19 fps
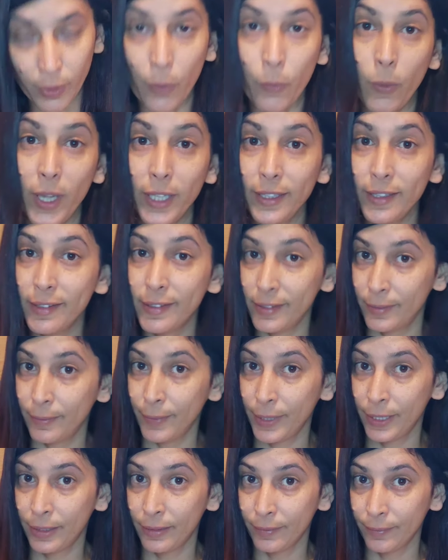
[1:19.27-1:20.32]
What does it
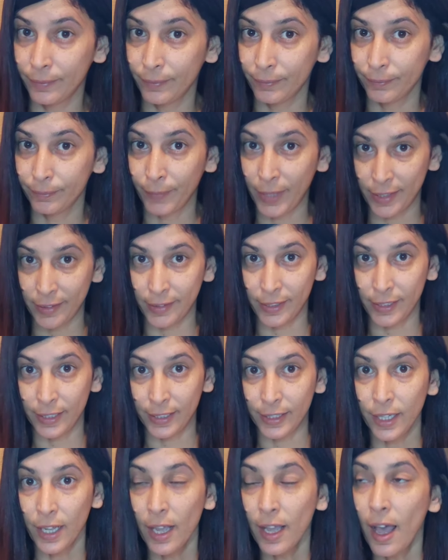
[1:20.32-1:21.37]
mean,
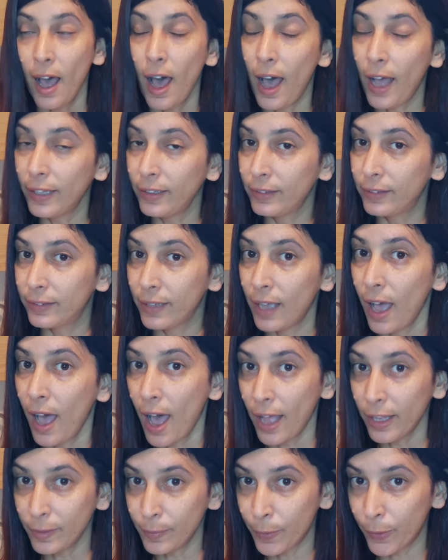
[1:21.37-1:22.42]
basically? Hot
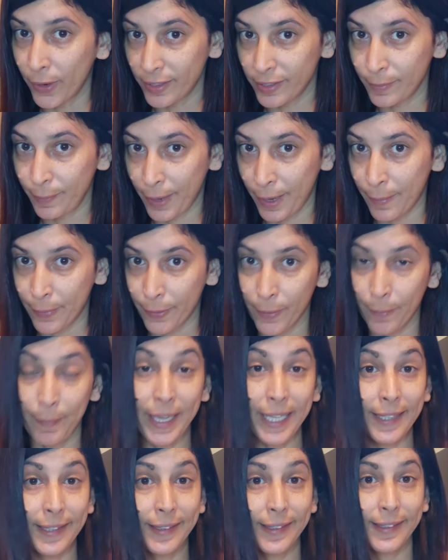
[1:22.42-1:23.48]
press paper
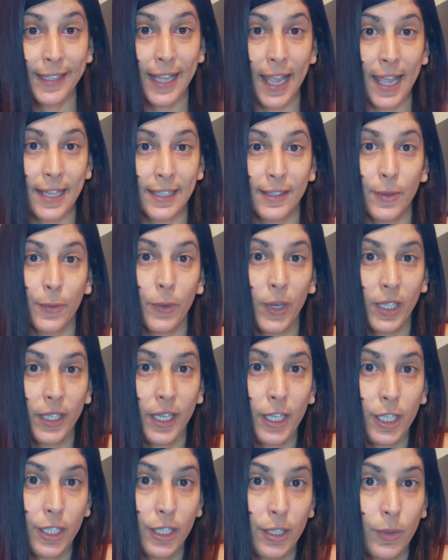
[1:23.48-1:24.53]
means that when
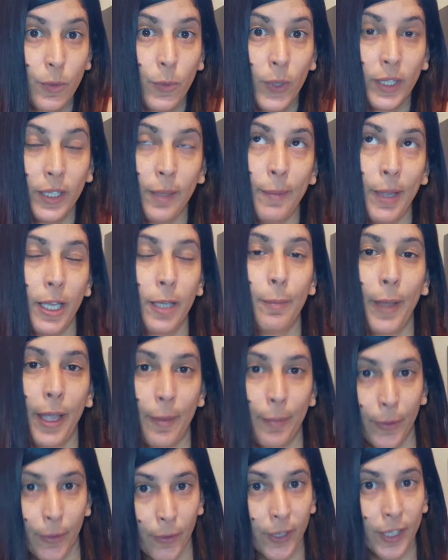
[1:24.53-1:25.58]
they make
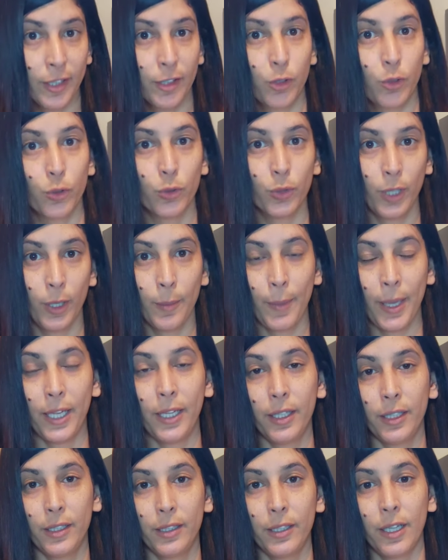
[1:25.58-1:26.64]
paper, they
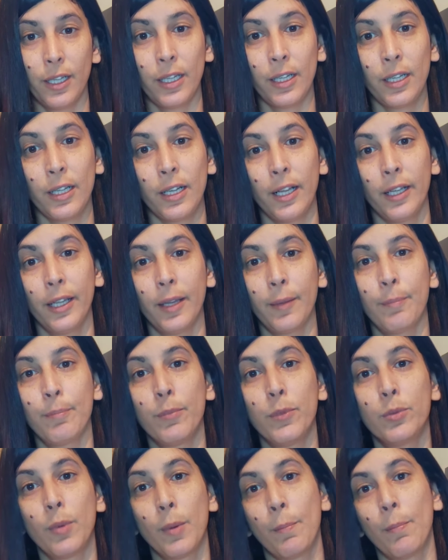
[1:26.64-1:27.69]
make it like a
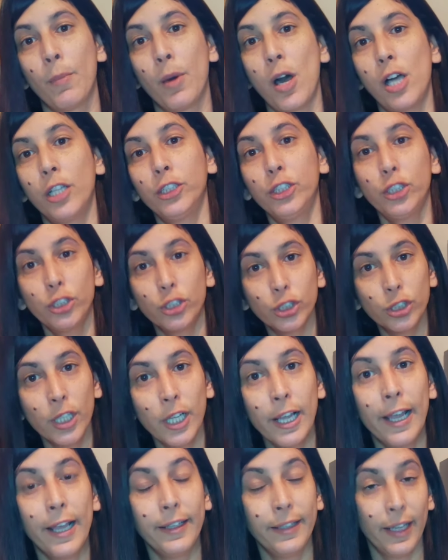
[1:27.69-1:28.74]
mush,
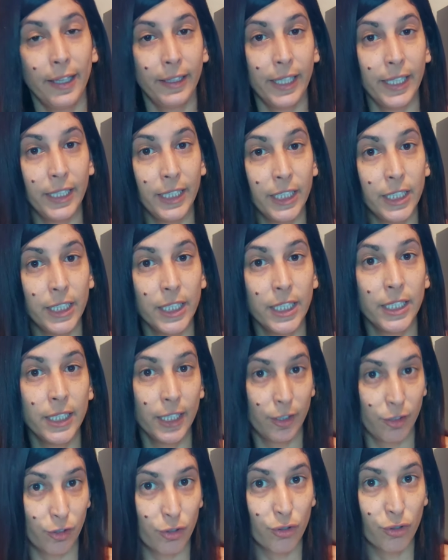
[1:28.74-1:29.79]
and it
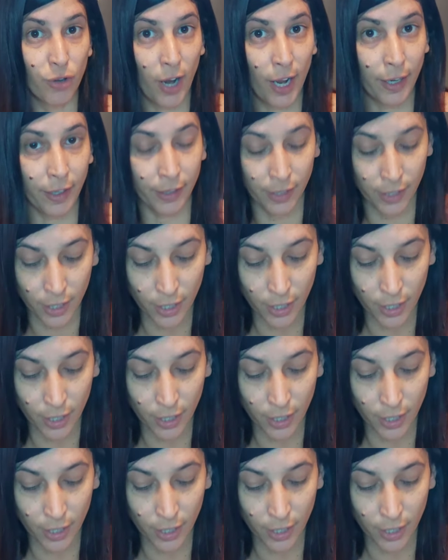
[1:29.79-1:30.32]
needs to dry.